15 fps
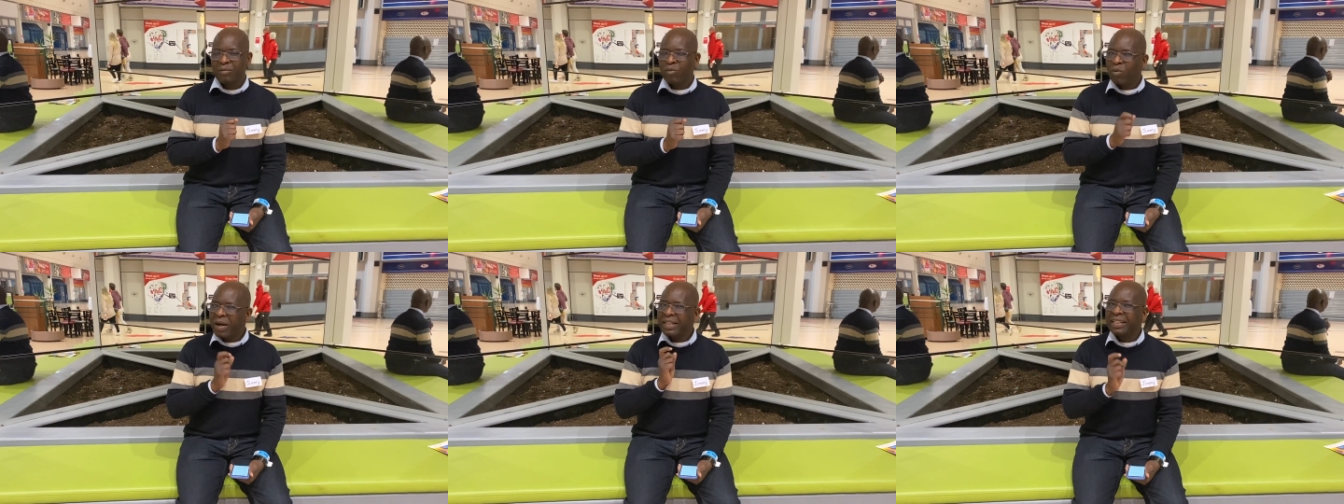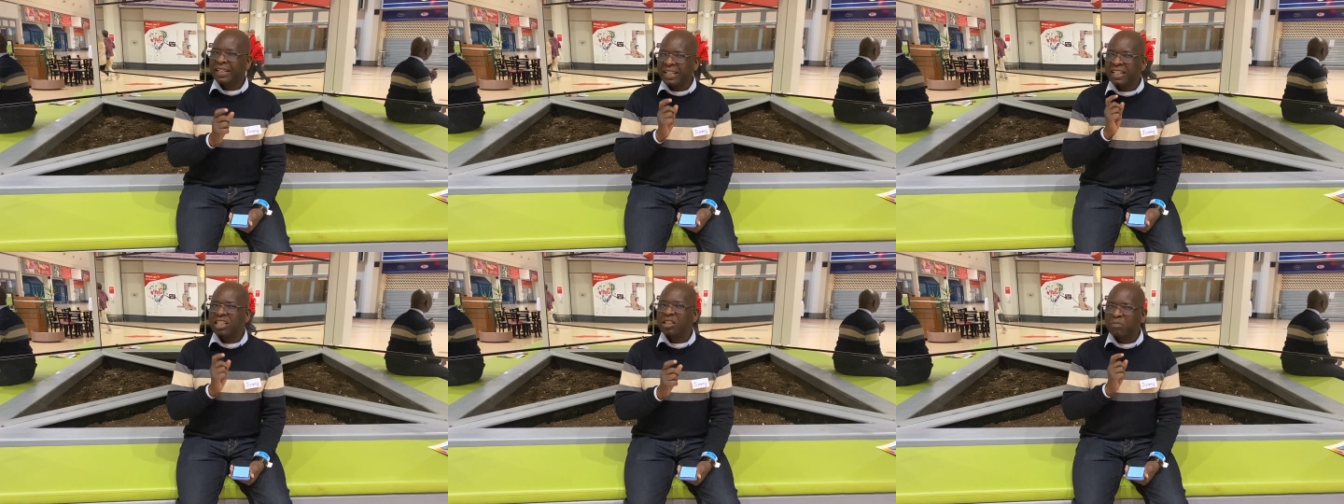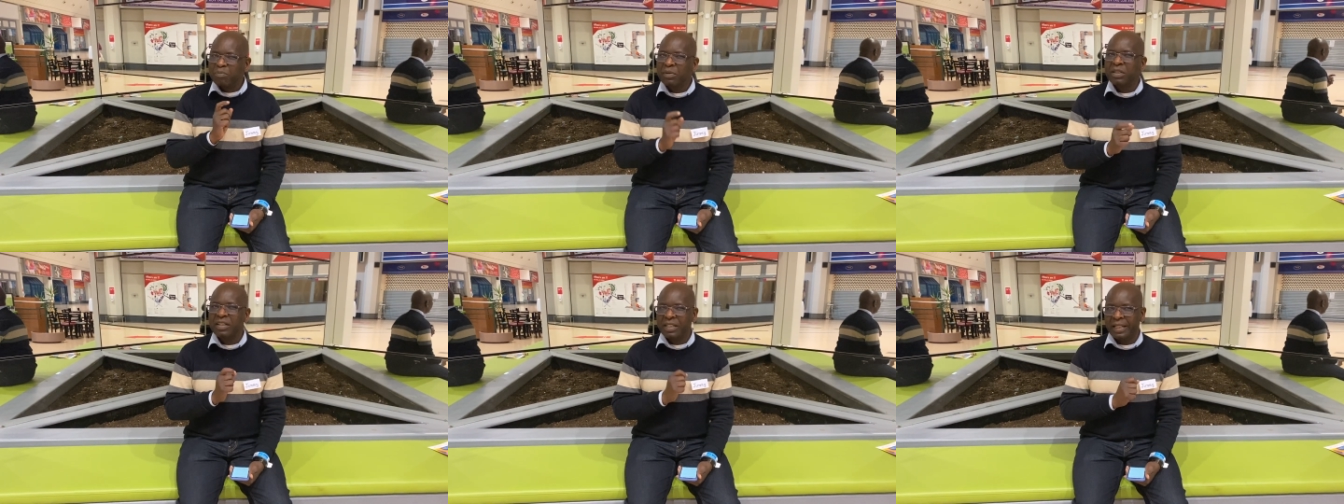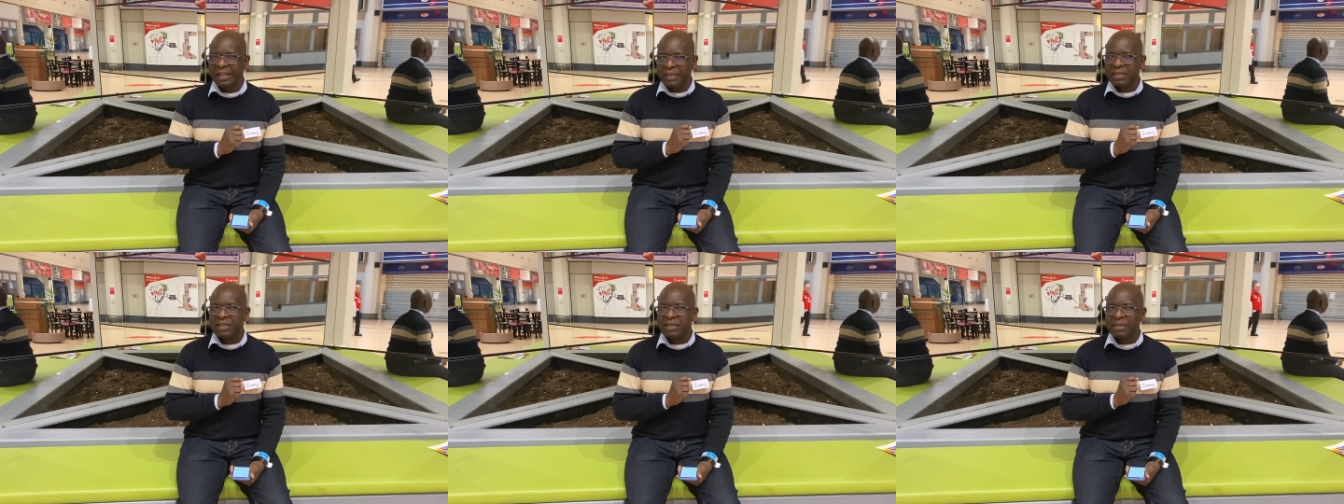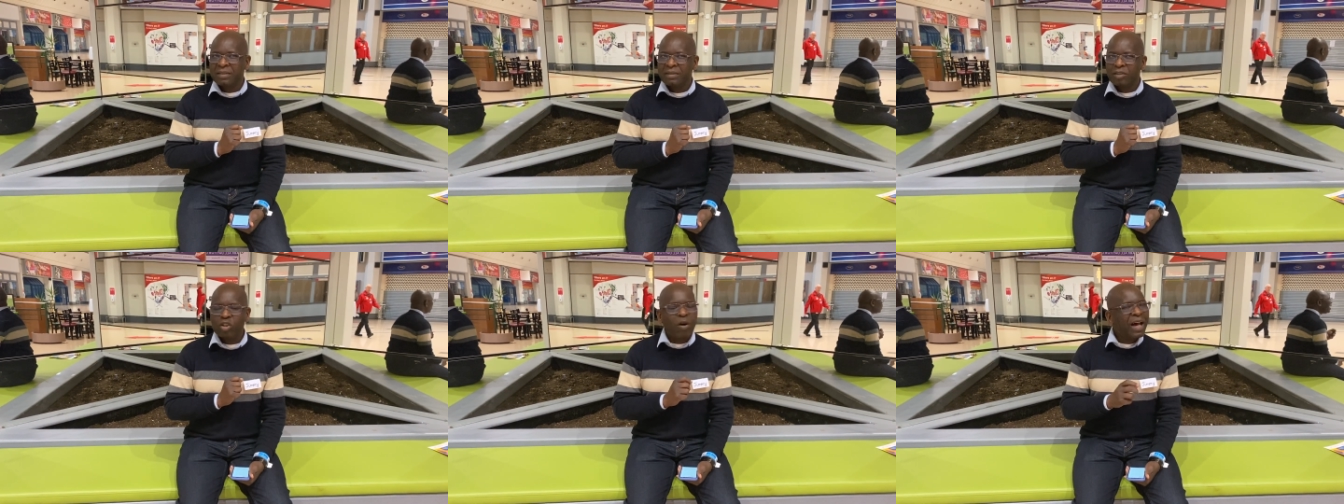What an experience.
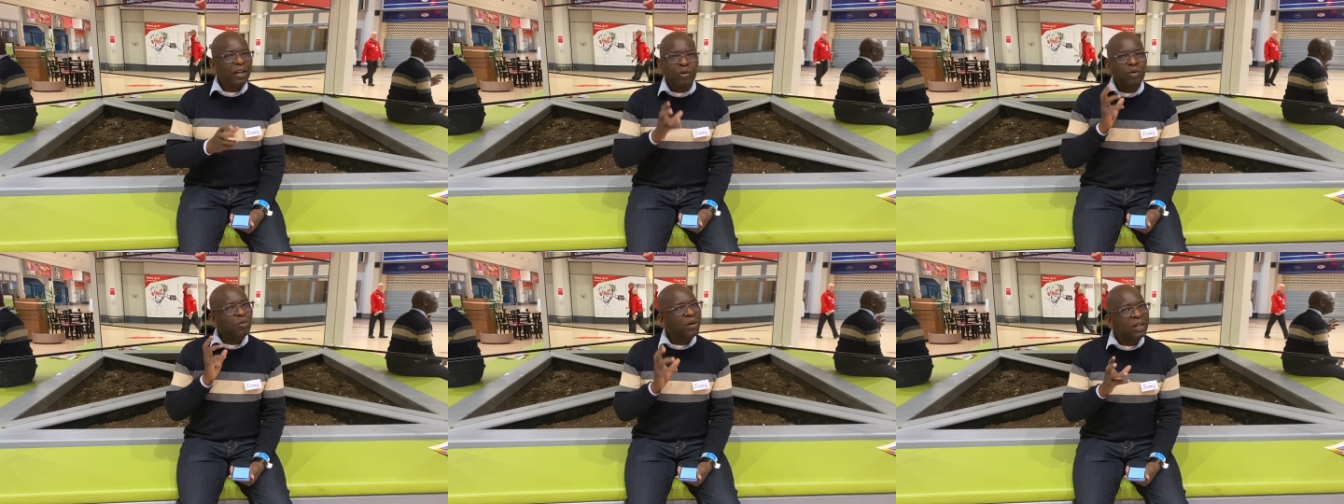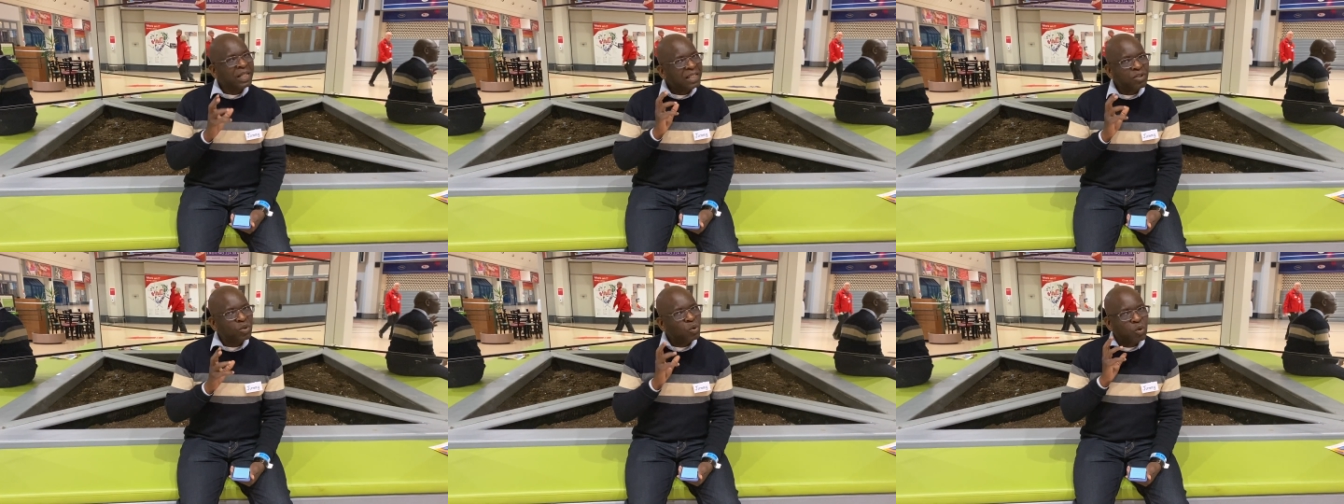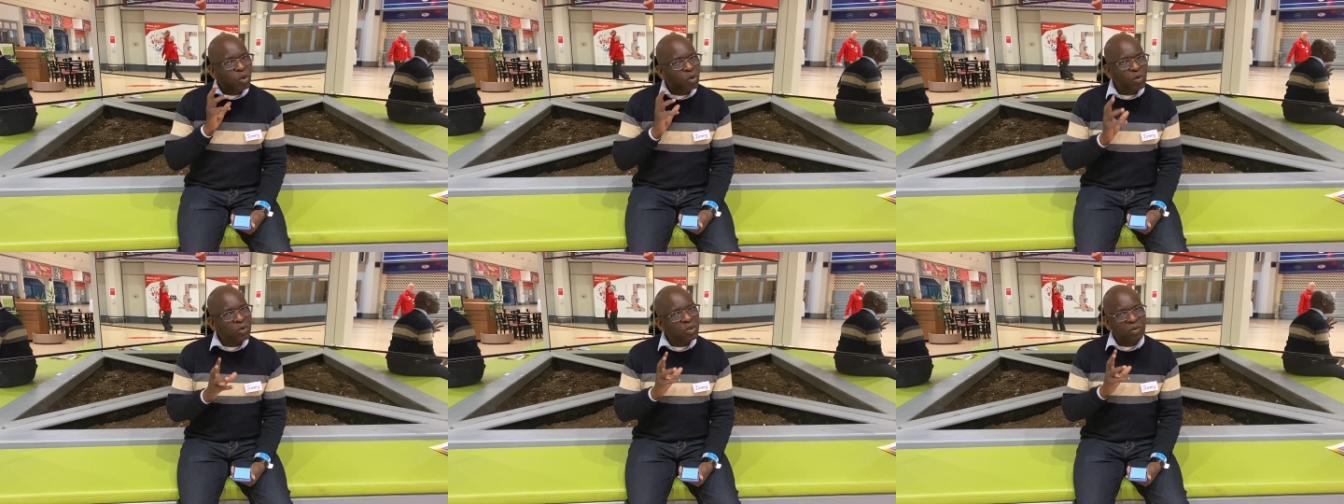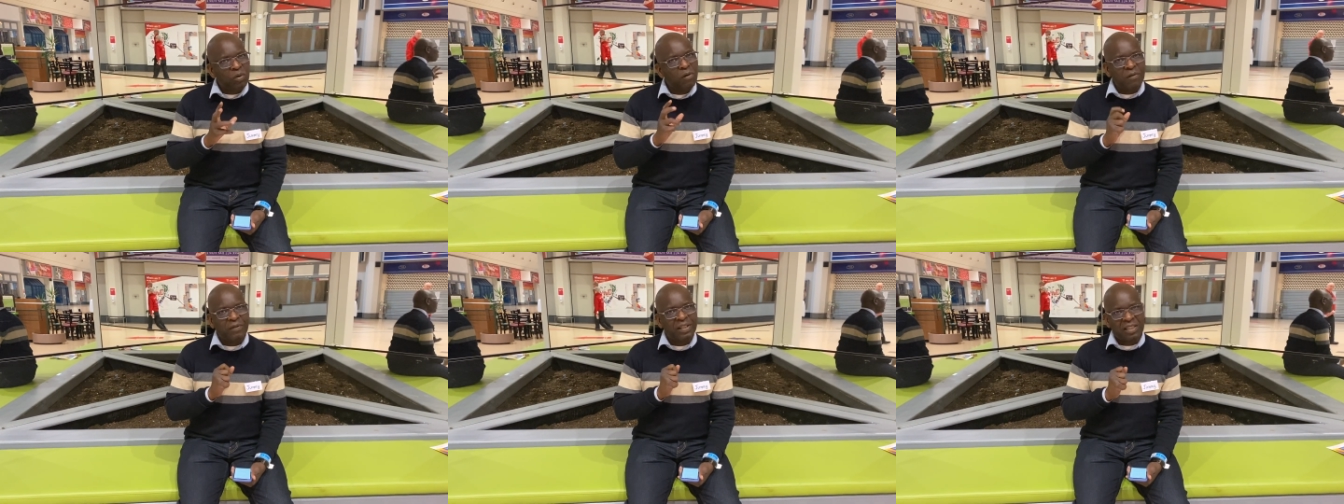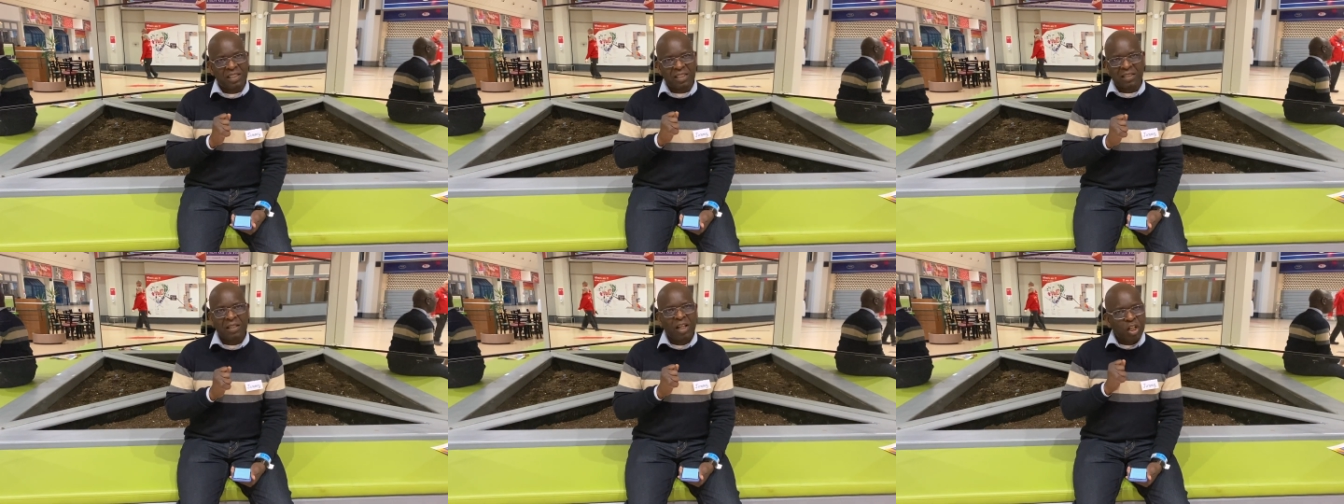So I don't want us to gloss over
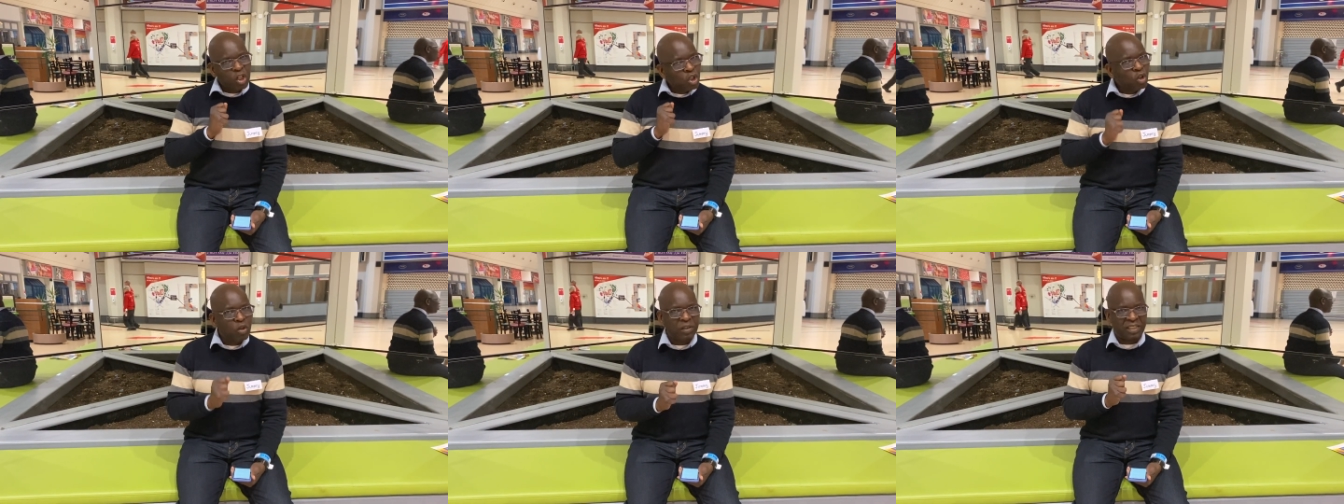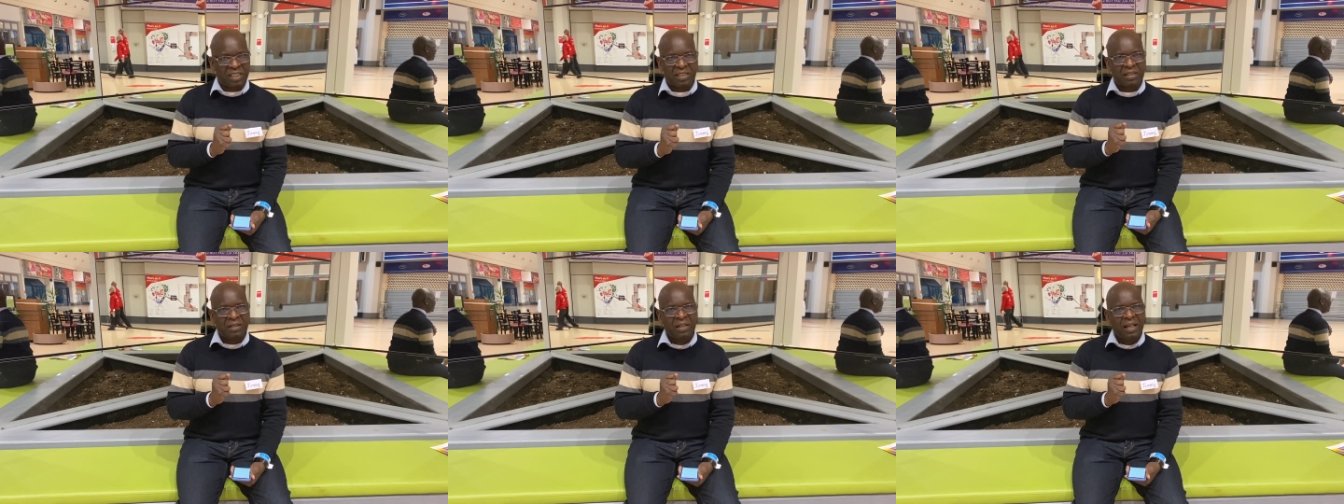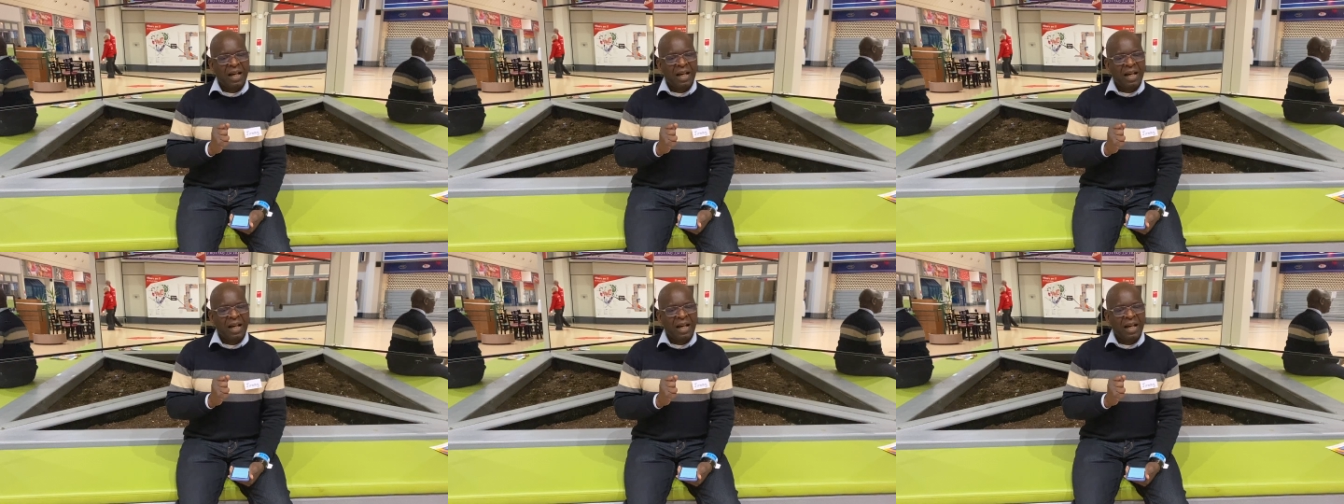this loss.